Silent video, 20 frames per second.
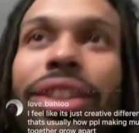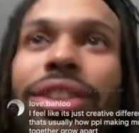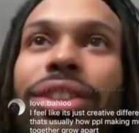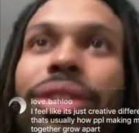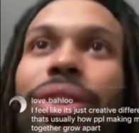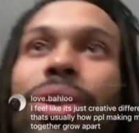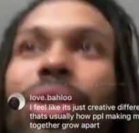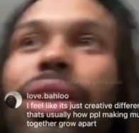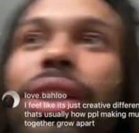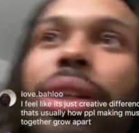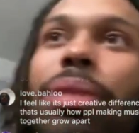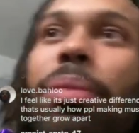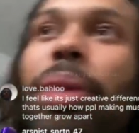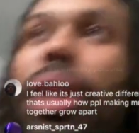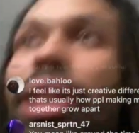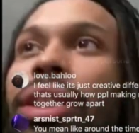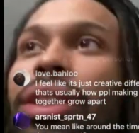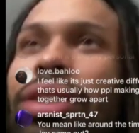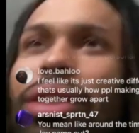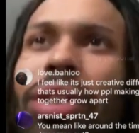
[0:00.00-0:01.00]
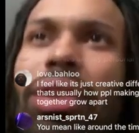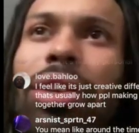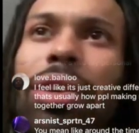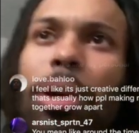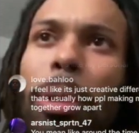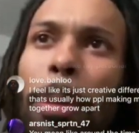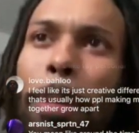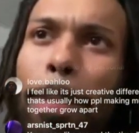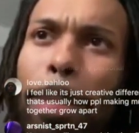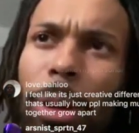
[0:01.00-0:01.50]
So he made a
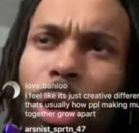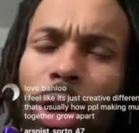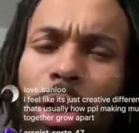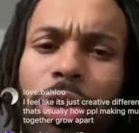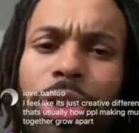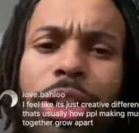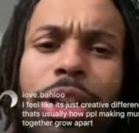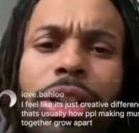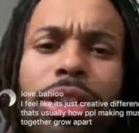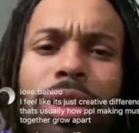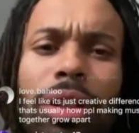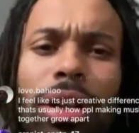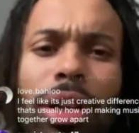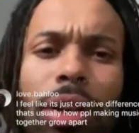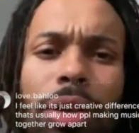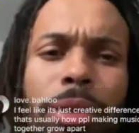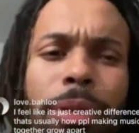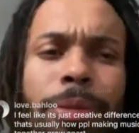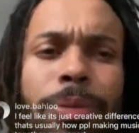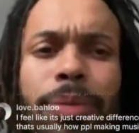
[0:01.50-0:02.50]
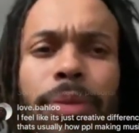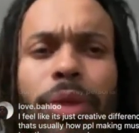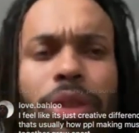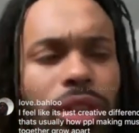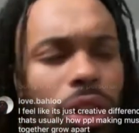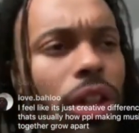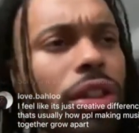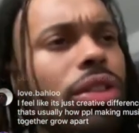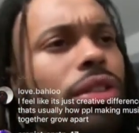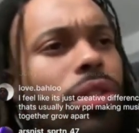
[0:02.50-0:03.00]
song called "Years Alone."
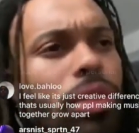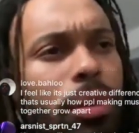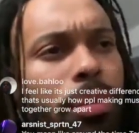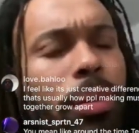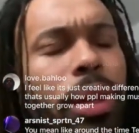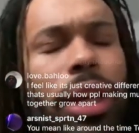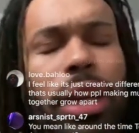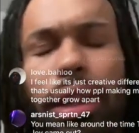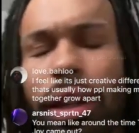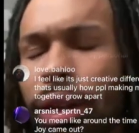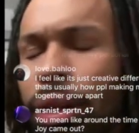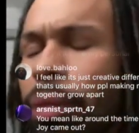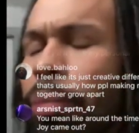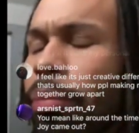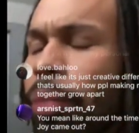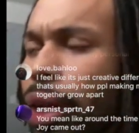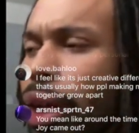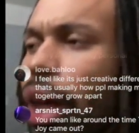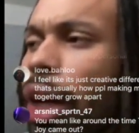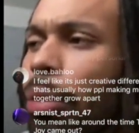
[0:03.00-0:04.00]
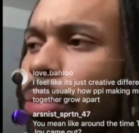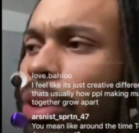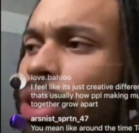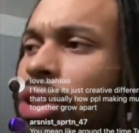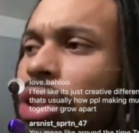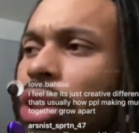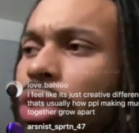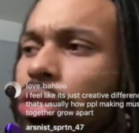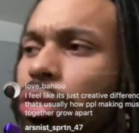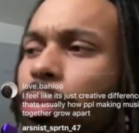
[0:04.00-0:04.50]
It made "May God
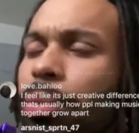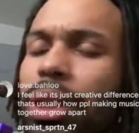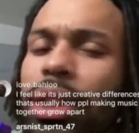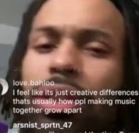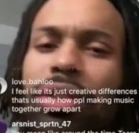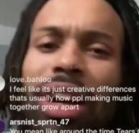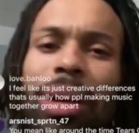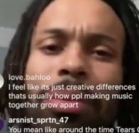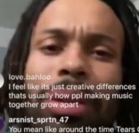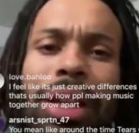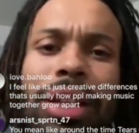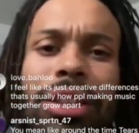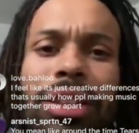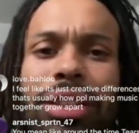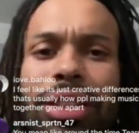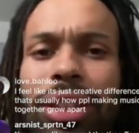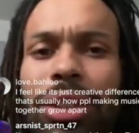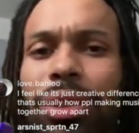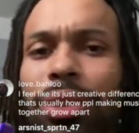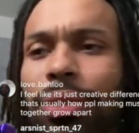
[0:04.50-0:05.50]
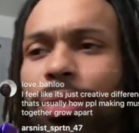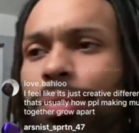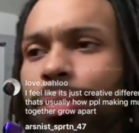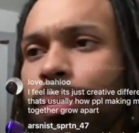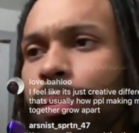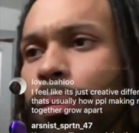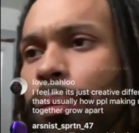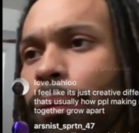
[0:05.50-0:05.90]
Bless Your Hustle," but he dropped that as a single.